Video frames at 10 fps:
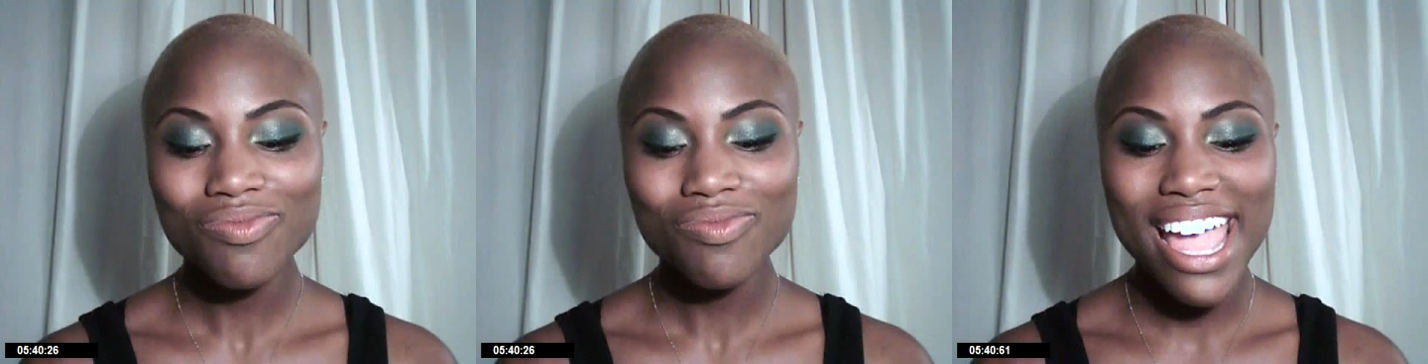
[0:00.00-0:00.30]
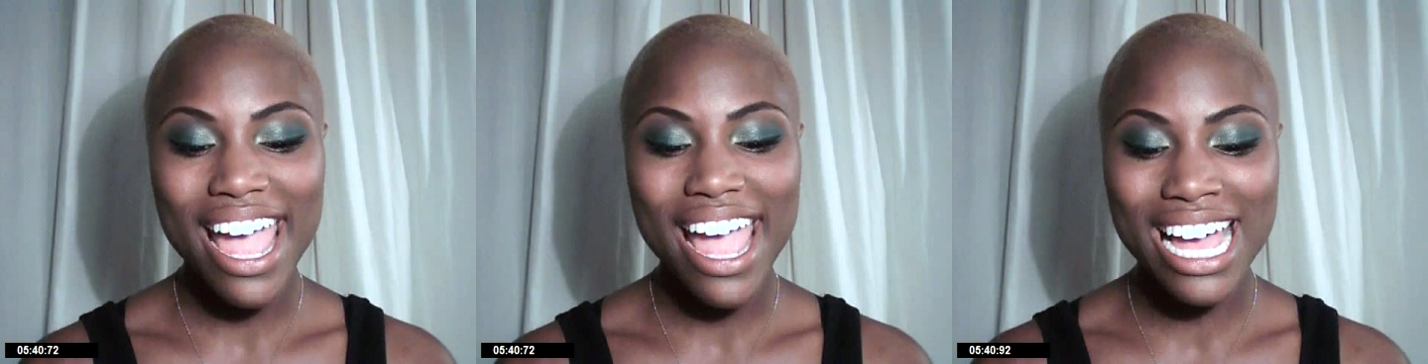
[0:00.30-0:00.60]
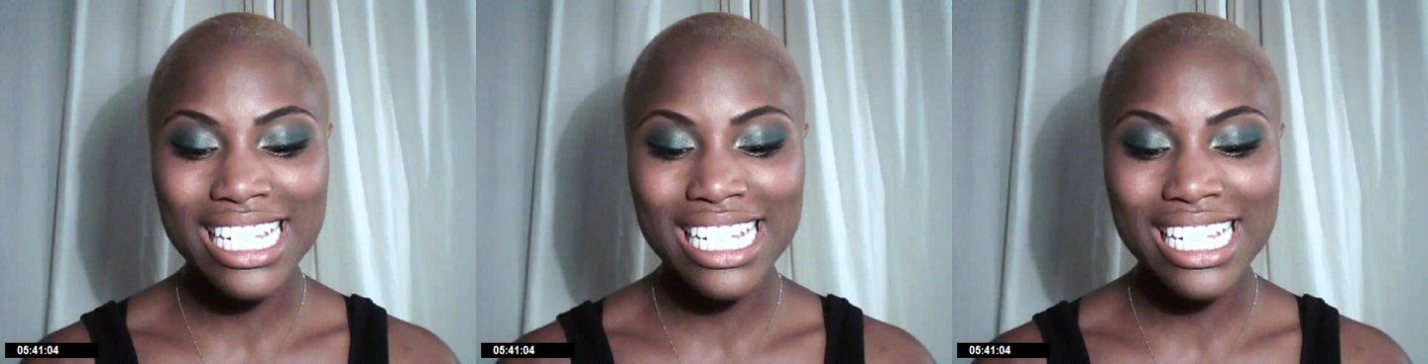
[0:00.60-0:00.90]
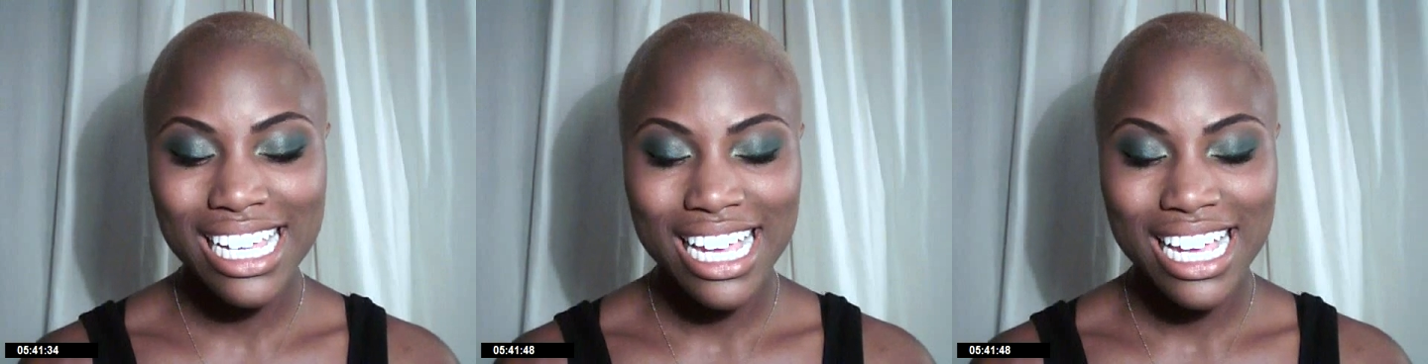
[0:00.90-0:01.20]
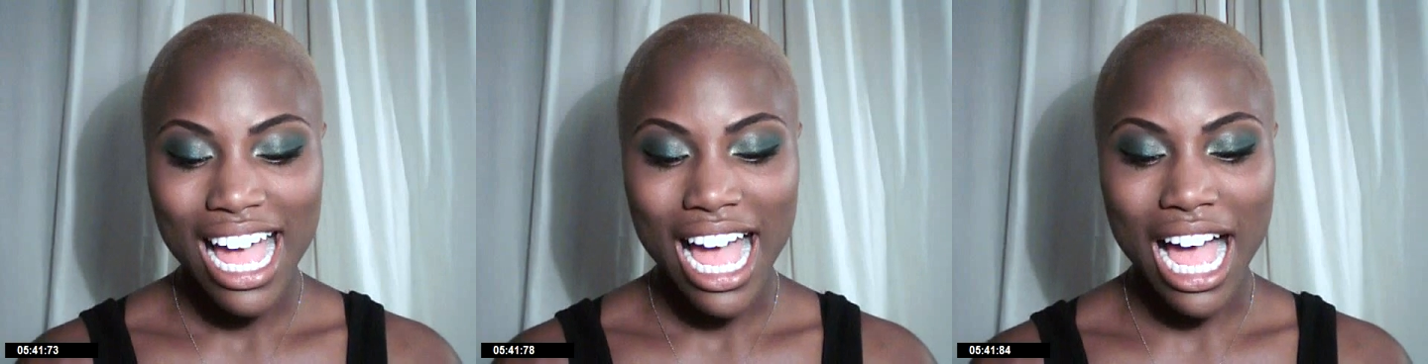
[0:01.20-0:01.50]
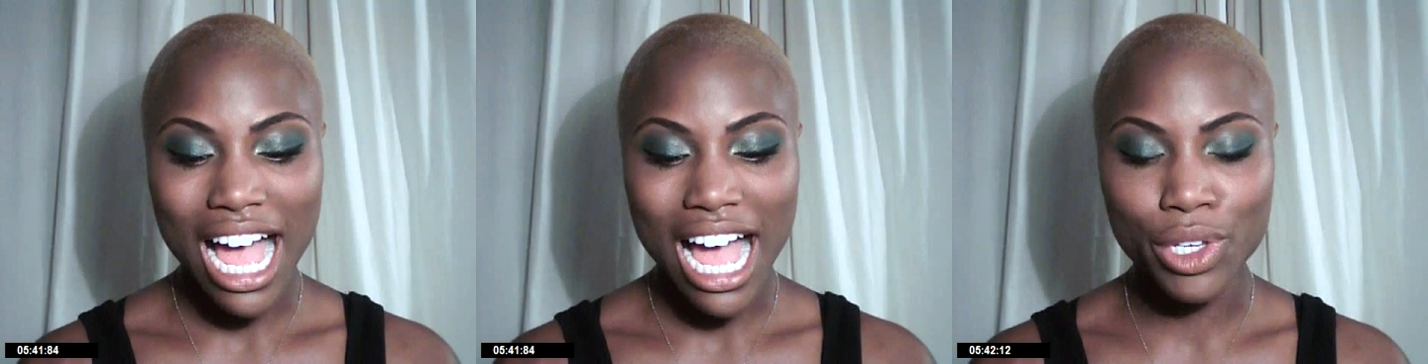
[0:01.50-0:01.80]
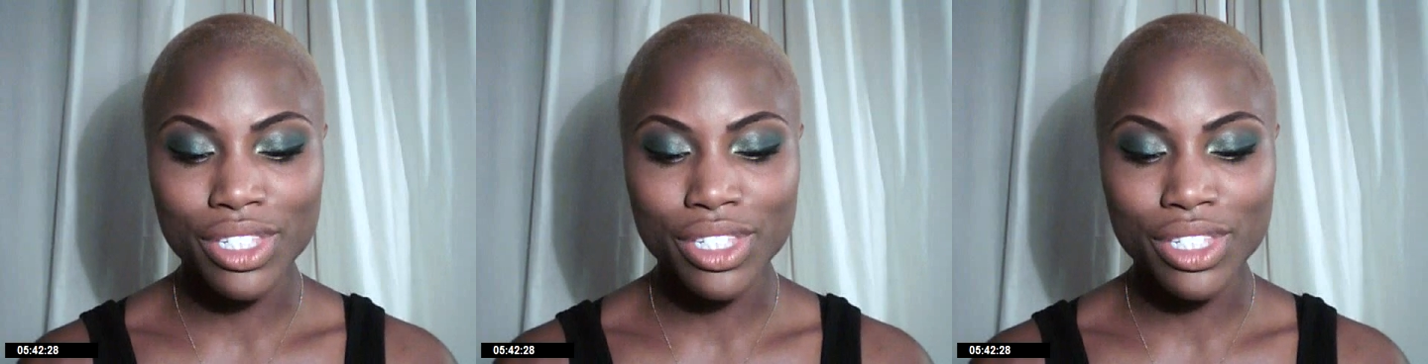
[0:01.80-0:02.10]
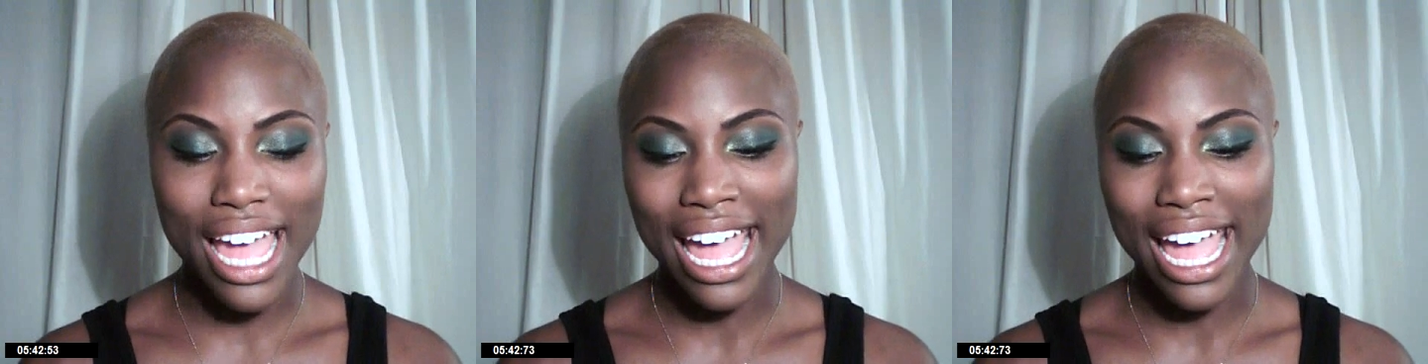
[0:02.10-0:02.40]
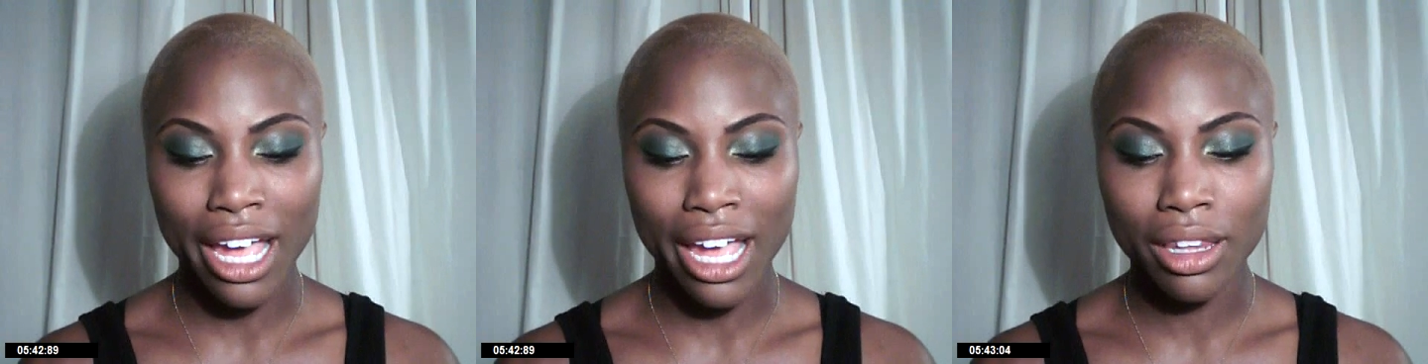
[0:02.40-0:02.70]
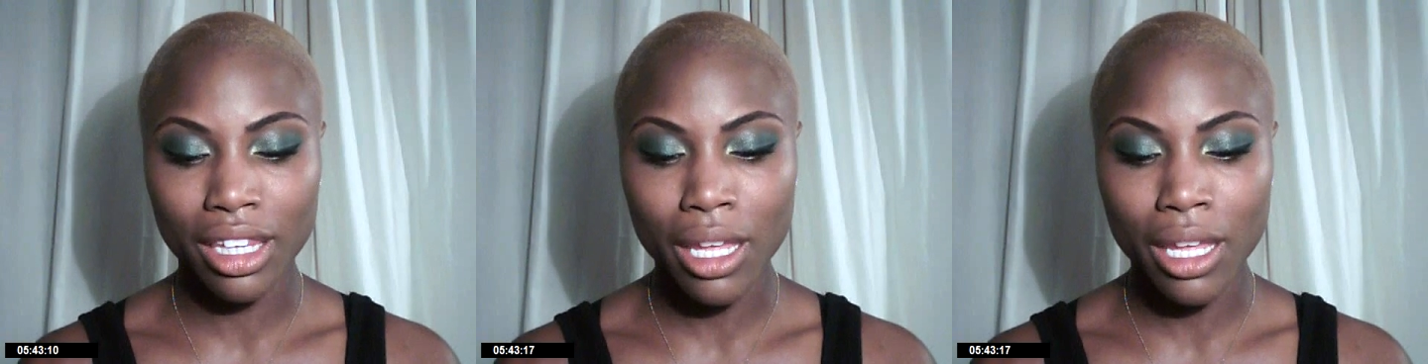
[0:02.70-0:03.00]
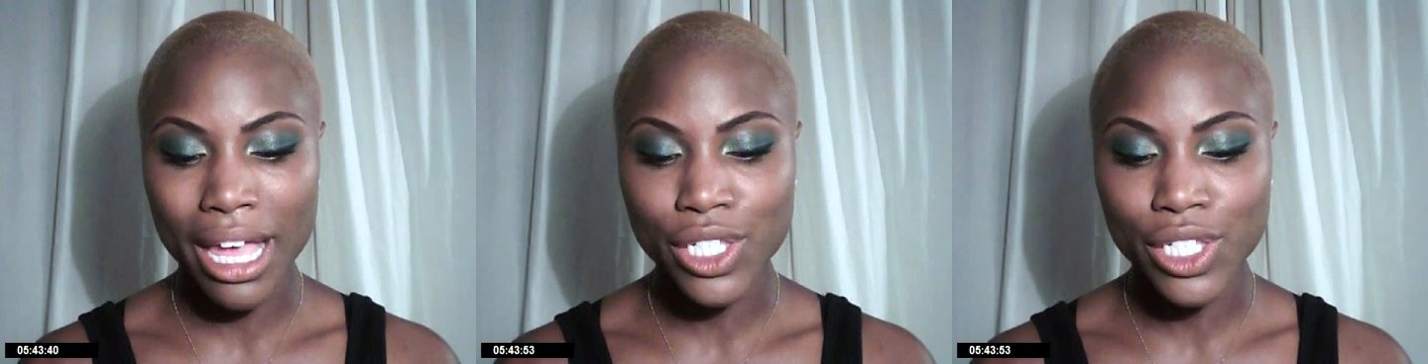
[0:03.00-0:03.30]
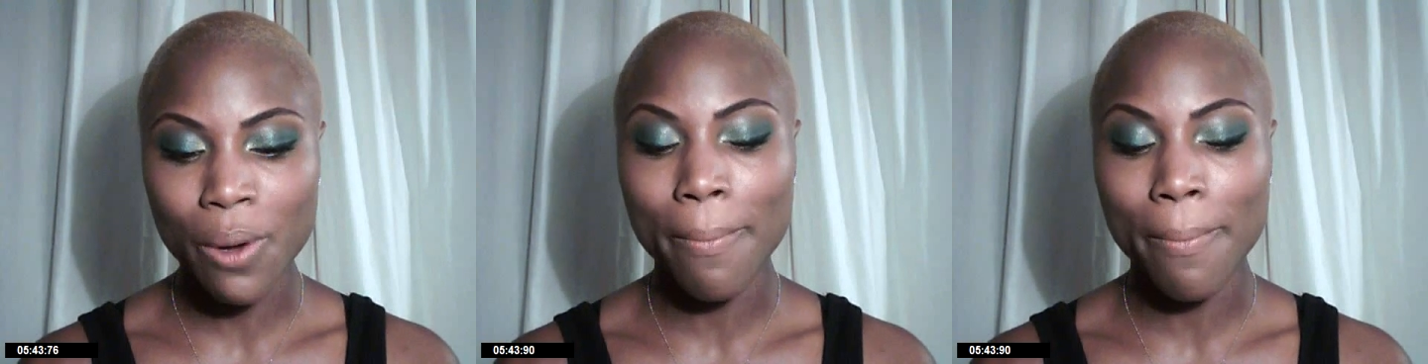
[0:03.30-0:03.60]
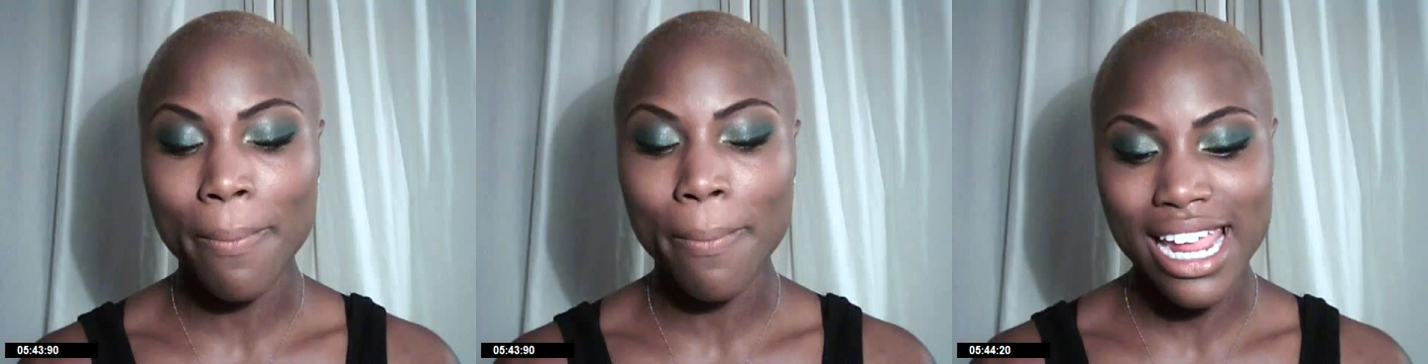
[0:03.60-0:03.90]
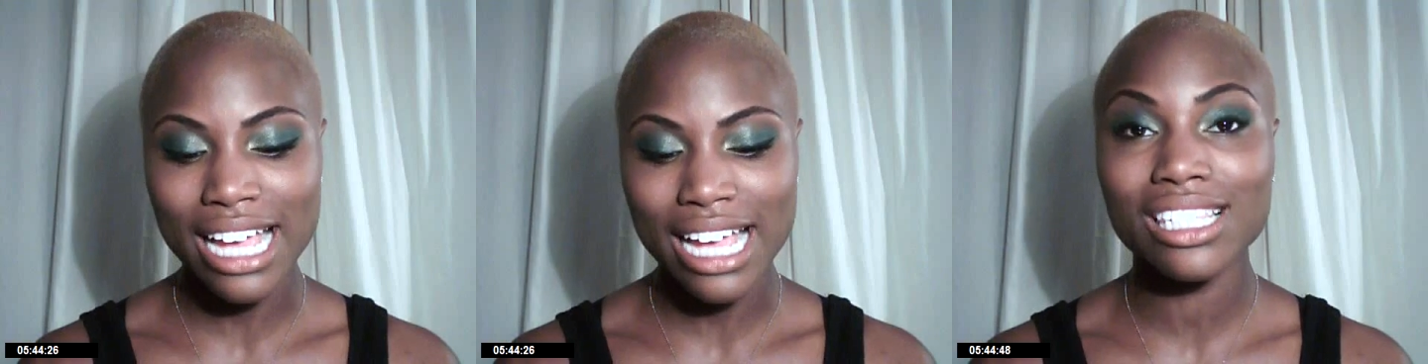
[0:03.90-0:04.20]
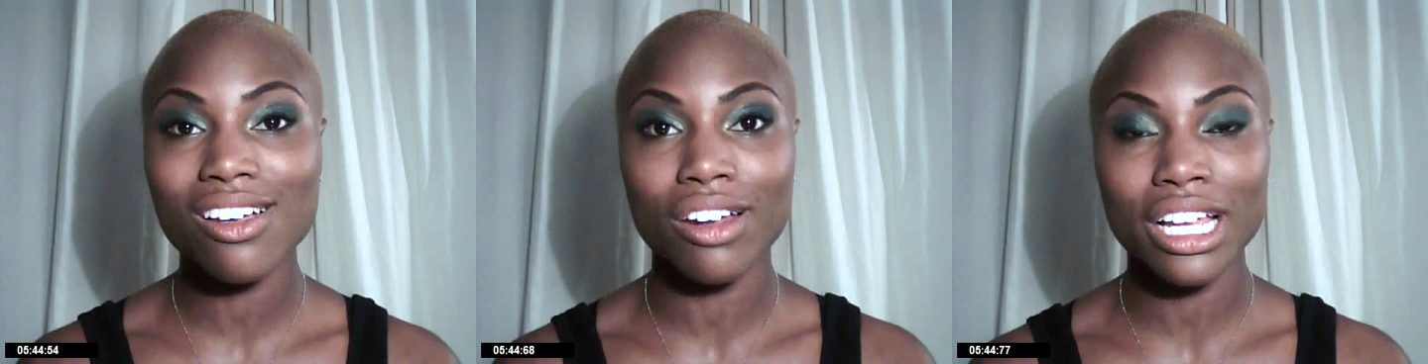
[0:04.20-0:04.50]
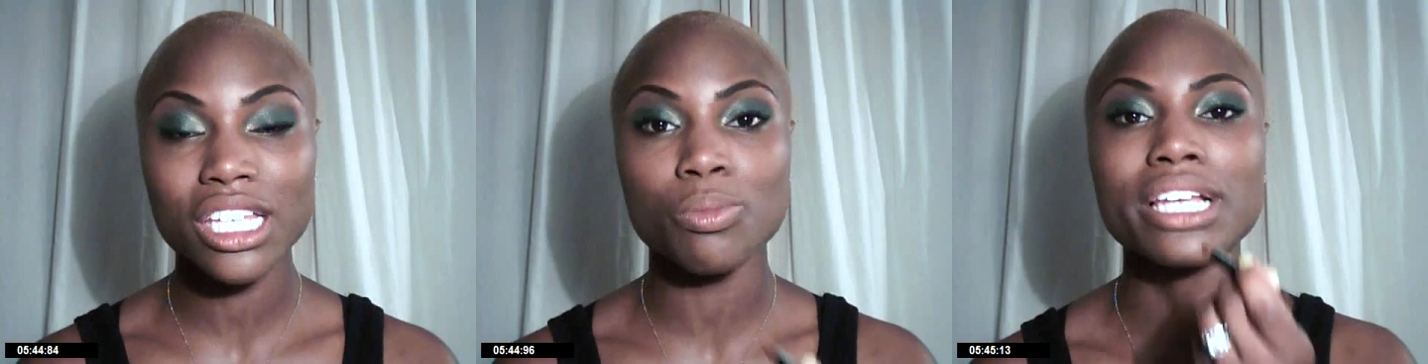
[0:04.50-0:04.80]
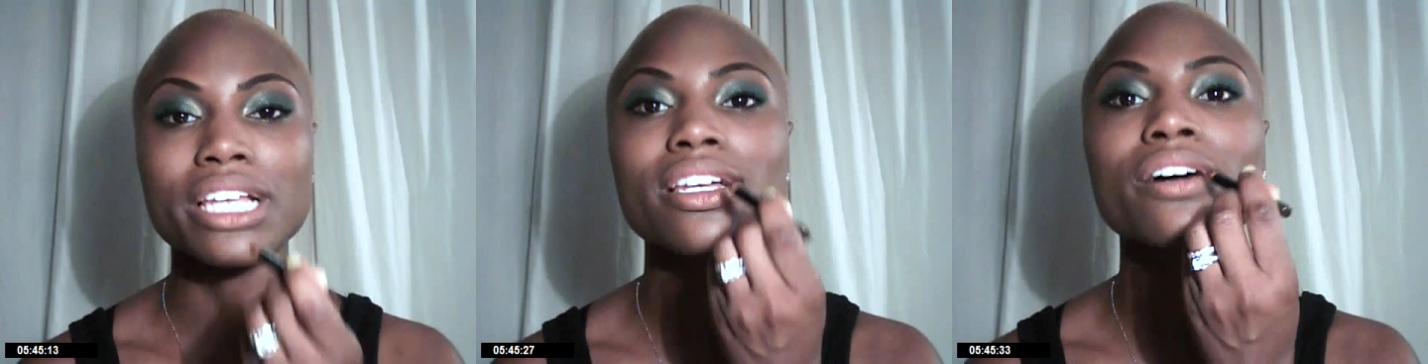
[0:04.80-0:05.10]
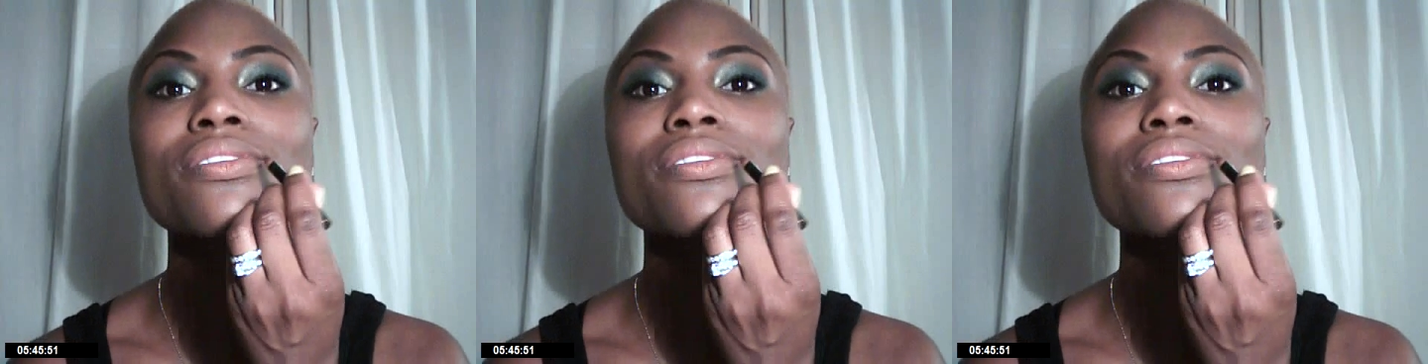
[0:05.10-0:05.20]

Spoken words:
And I'm using a lip pencil by NYX called Espresso.